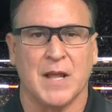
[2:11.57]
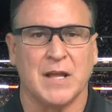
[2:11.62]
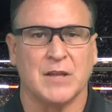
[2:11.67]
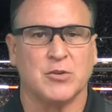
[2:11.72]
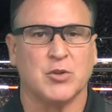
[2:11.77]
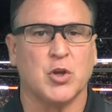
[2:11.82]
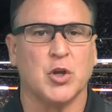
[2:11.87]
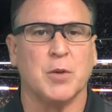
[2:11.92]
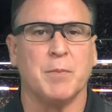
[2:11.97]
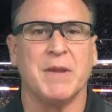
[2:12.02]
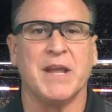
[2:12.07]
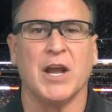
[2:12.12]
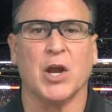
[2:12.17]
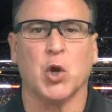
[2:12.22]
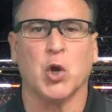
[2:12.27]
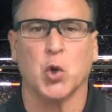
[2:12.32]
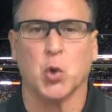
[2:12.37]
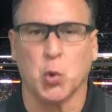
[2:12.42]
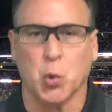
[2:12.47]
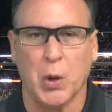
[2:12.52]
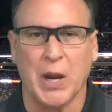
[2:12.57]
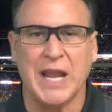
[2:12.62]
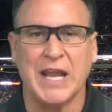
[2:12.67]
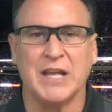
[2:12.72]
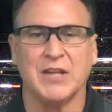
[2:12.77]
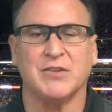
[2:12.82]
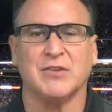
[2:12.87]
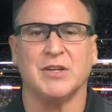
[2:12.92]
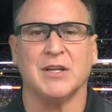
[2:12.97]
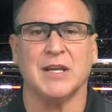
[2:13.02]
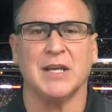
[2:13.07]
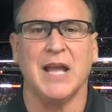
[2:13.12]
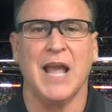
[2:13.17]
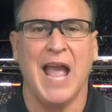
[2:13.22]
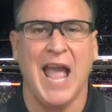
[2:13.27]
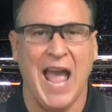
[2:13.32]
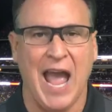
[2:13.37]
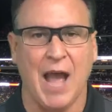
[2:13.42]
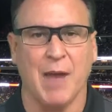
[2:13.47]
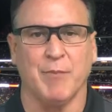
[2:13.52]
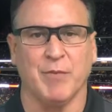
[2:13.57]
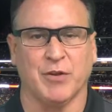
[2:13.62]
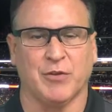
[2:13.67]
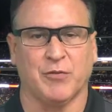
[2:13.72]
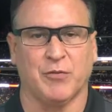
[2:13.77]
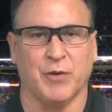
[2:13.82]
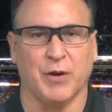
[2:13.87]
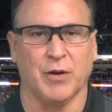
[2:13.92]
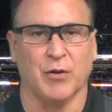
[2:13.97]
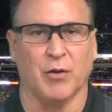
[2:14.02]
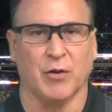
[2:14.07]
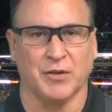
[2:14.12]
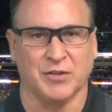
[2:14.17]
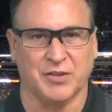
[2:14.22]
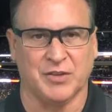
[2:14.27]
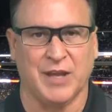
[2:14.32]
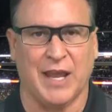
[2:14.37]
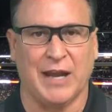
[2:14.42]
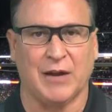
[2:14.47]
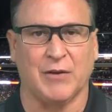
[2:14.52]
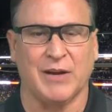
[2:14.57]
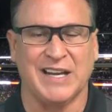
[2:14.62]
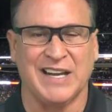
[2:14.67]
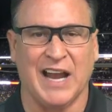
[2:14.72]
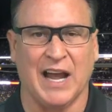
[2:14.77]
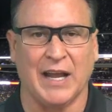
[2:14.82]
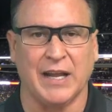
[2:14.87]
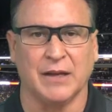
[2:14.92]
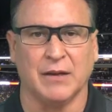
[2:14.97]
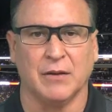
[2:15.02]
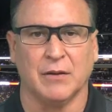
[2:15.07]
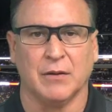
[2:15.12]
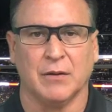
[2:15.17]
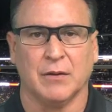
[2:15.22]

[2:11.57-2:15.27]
It's going to be a crazy atmosphere on Saturday night